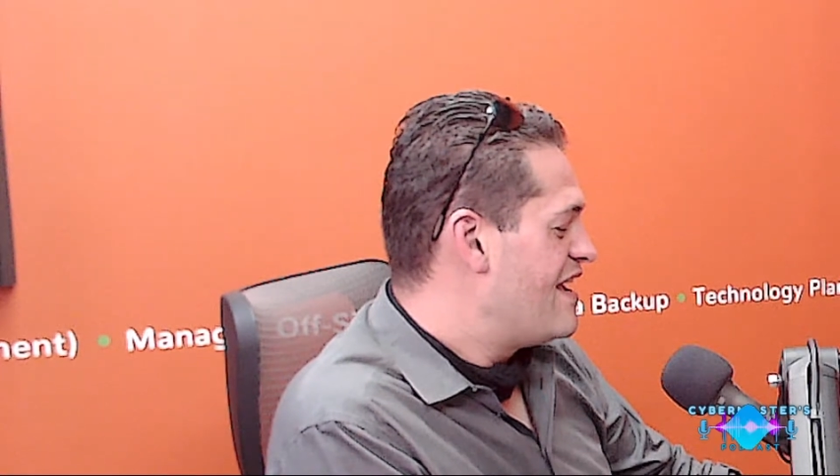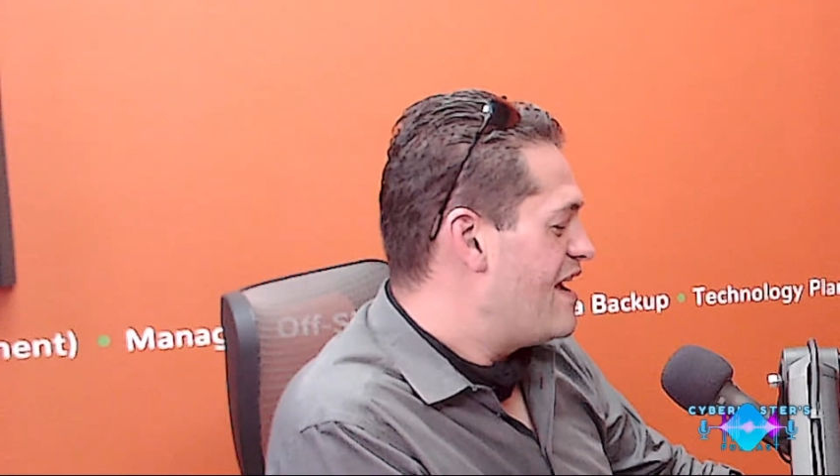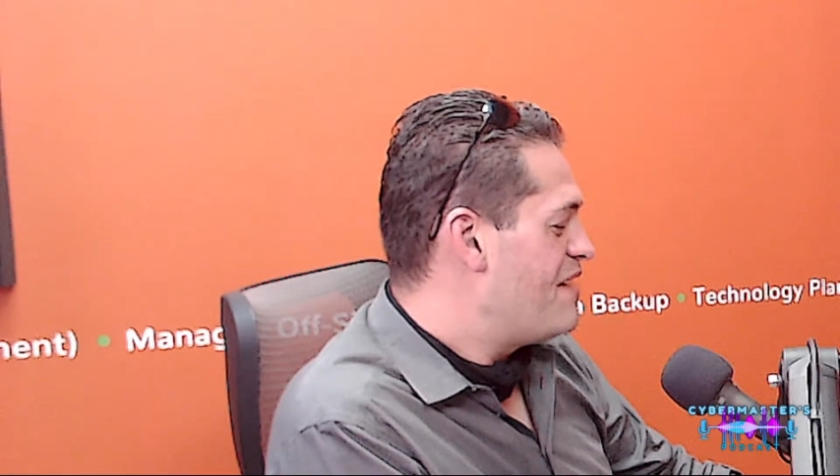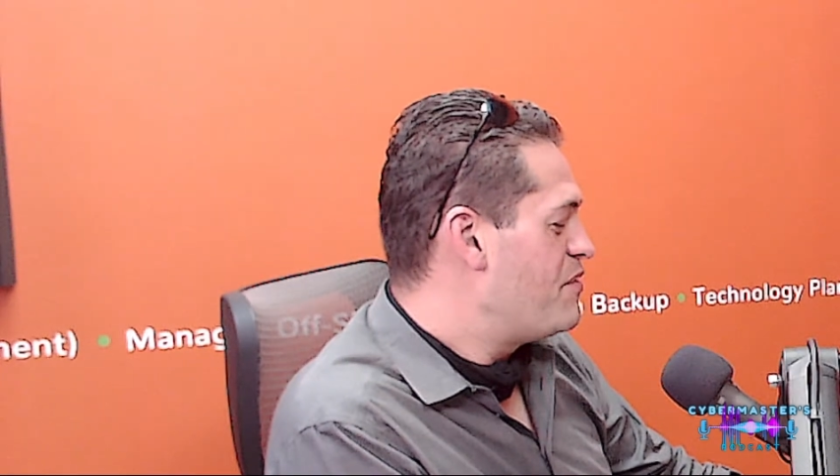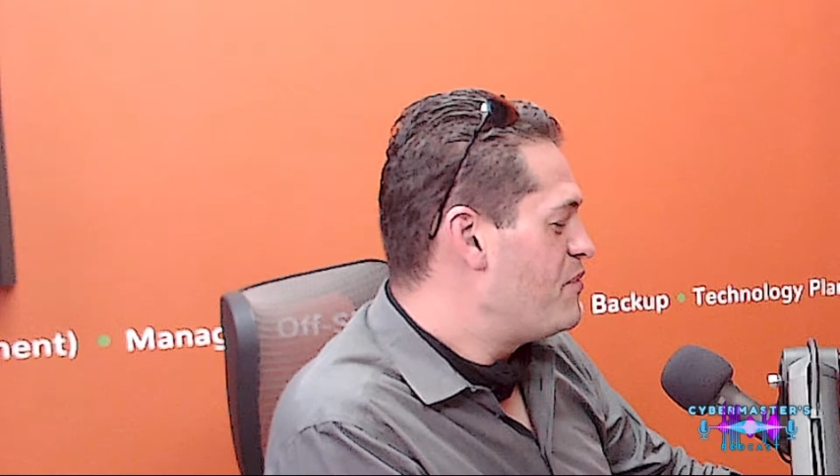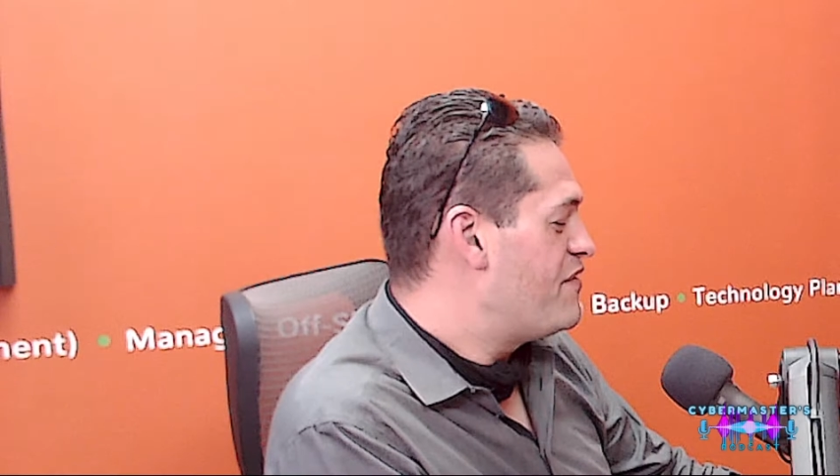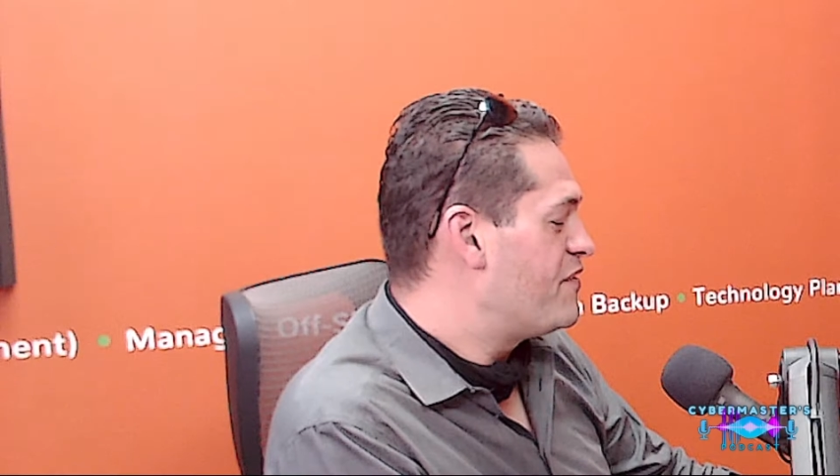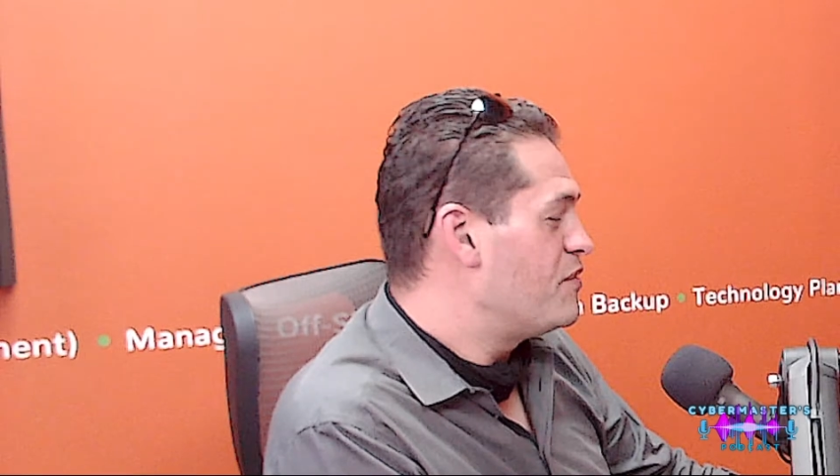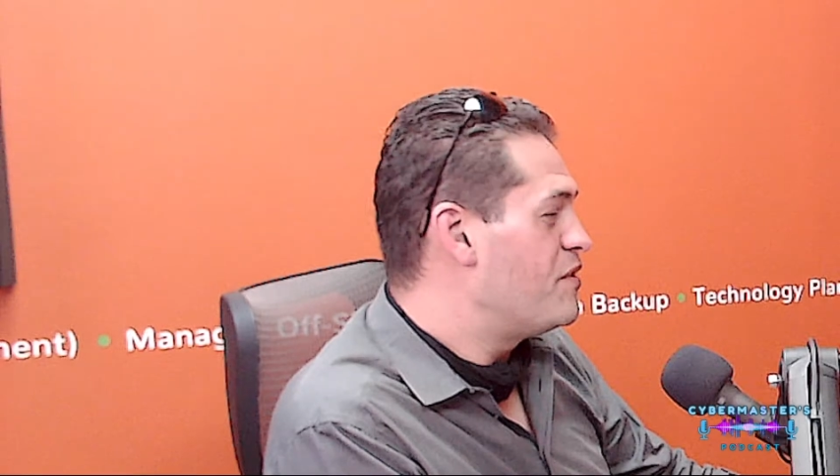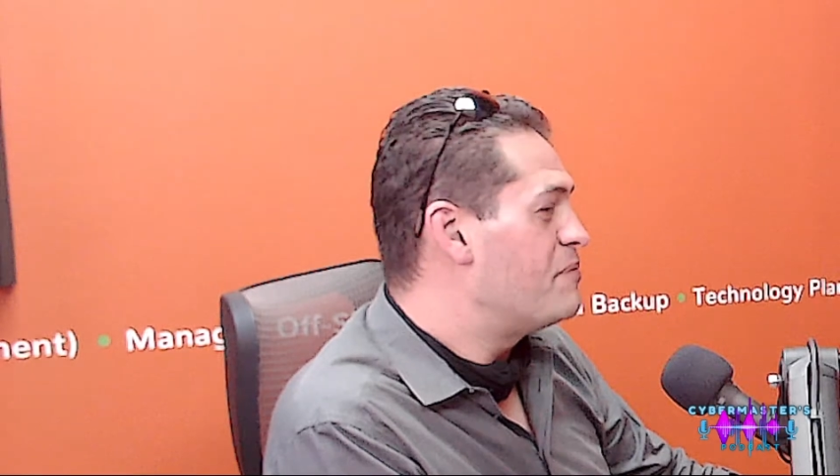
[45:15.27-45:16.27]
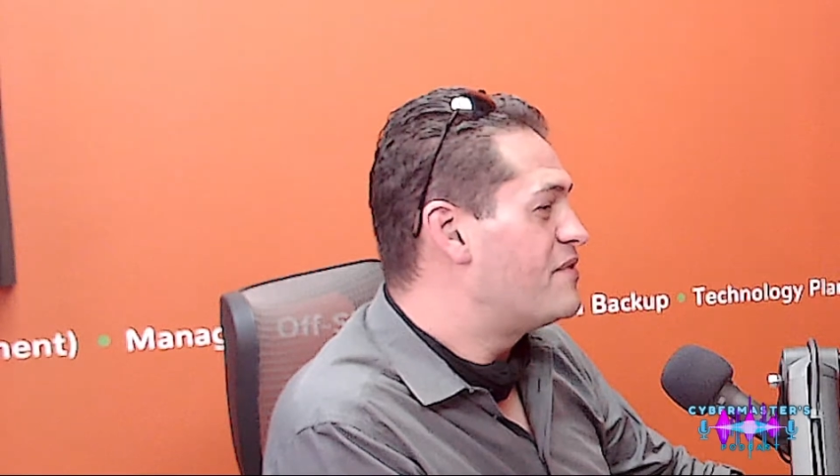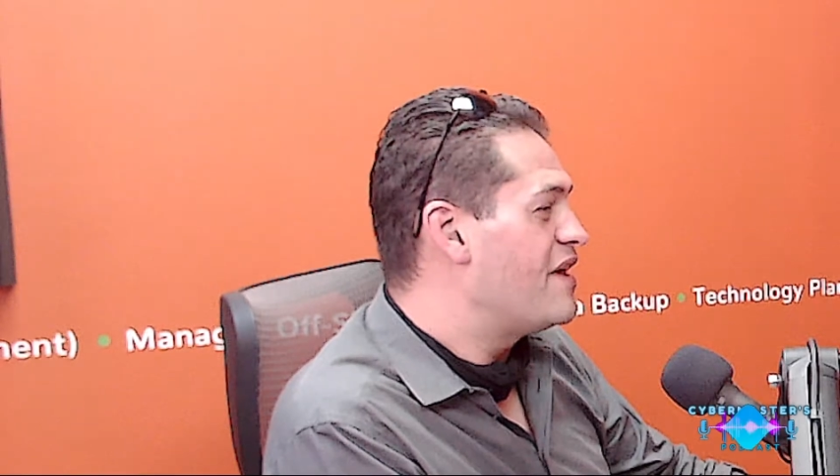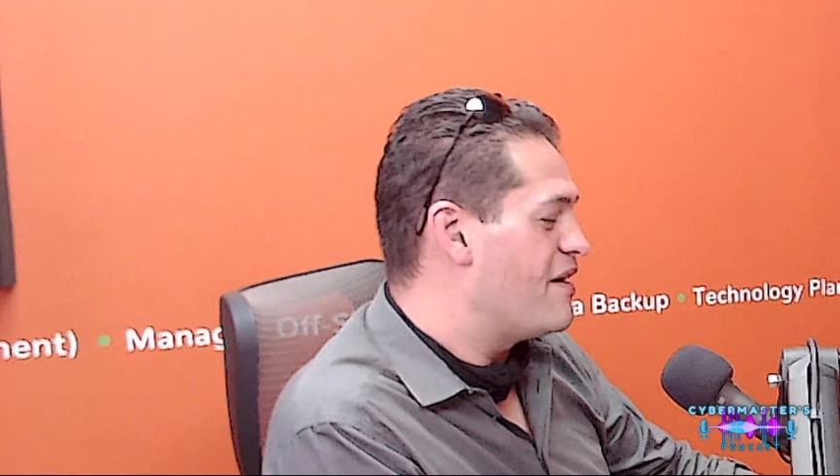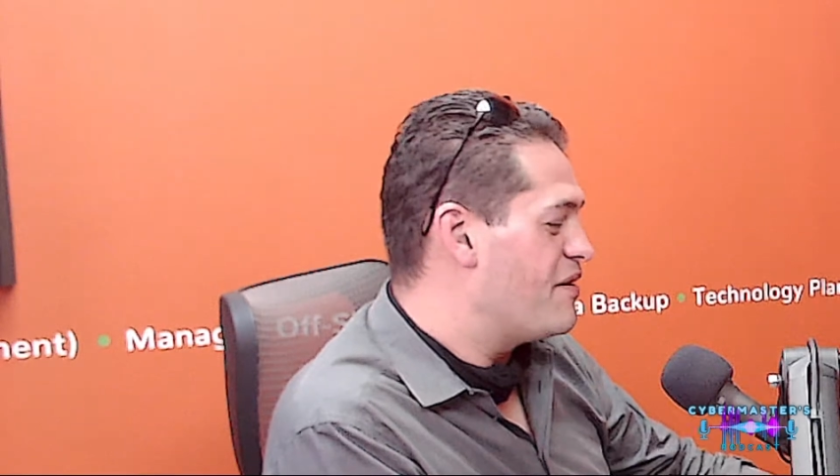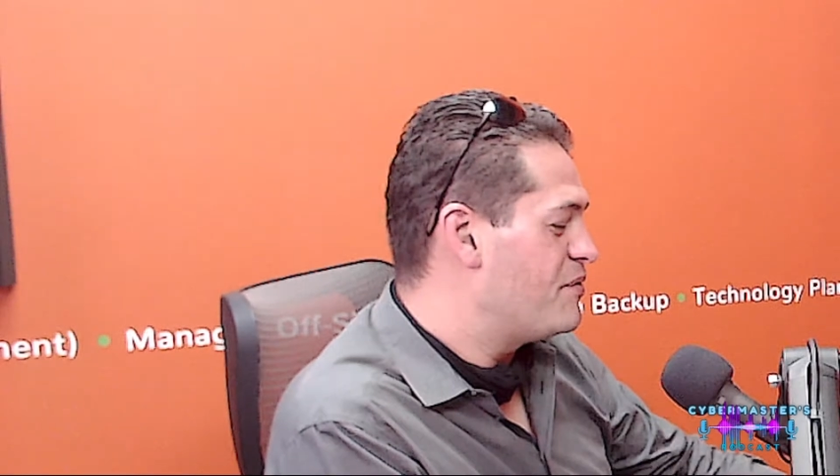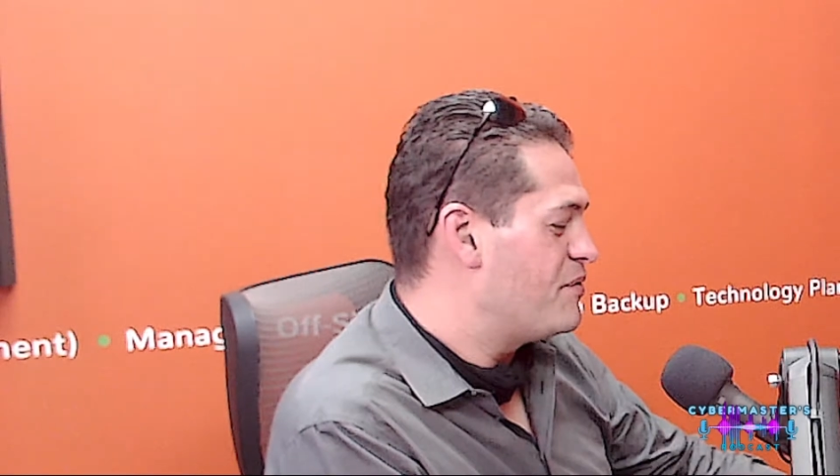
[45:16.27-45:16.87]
And when we flew up there